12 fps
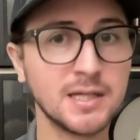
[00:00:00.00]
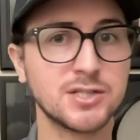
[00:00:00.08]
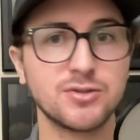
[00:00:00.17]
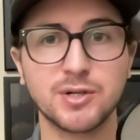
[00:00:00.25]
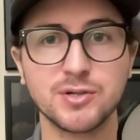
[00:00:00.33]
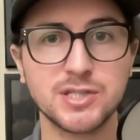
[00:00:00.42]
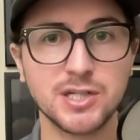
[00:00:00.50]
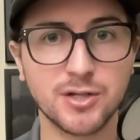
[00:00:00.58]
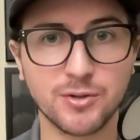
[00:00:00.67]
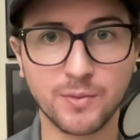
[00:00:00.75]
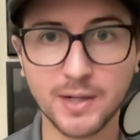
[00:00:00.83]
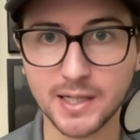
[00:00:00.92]
So it goes the
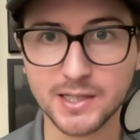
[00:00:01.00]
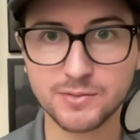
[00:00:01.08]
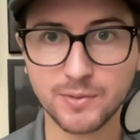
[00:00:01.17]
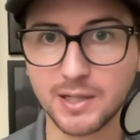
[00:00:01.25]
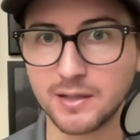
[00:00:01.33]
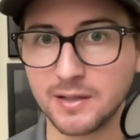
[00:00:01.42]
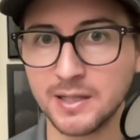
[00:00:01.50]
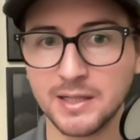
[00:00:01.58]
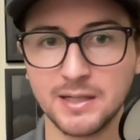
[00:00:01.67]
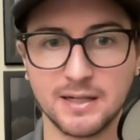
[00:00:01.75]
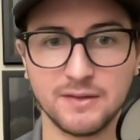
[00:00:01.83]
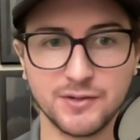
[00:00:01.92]
other way as well.
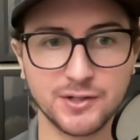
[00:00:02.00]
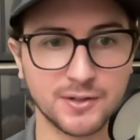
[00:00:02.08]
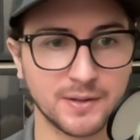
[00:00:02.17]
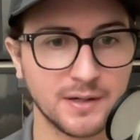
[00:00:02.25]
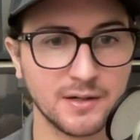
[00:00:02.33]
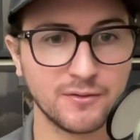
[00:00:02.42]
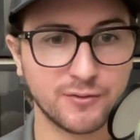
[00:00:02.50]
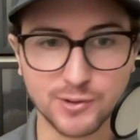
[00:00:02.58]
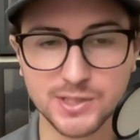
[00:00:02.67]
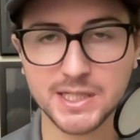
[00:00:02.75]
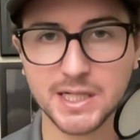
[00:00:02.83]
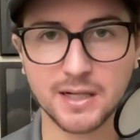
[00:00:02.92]
If you're
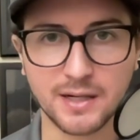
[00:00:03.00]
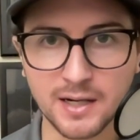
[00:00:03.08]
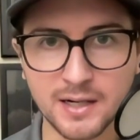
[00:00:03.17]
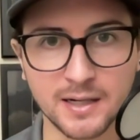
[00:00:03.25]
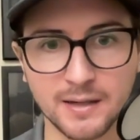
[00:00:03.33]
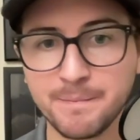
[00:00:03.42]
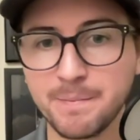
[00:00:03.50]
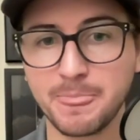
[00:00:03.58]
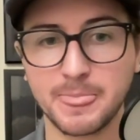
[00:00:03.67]
14-9,